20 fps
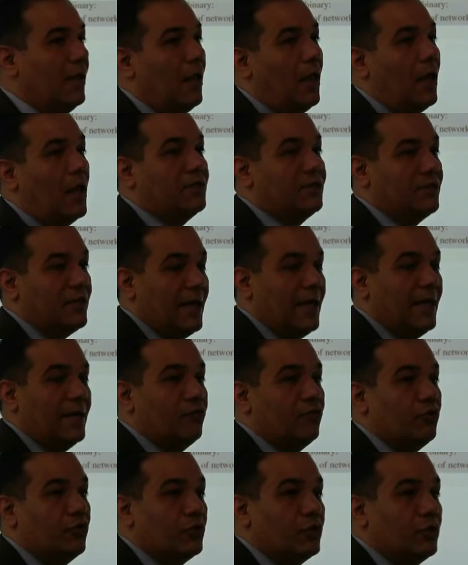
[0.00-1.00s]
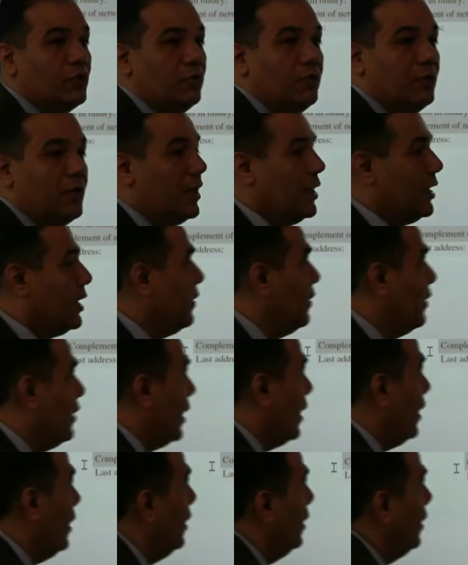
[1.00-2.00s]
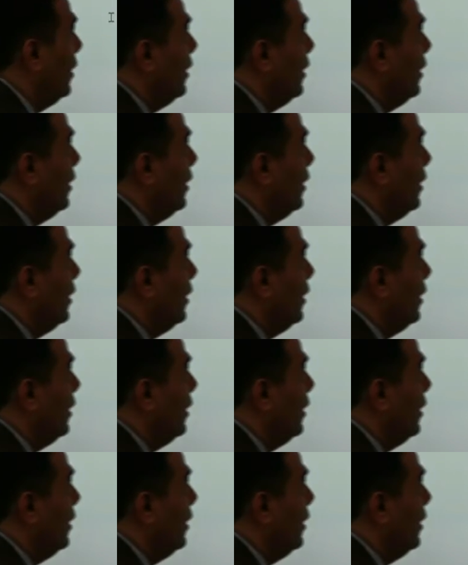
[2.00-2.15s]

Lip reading: last address. You're gonna get that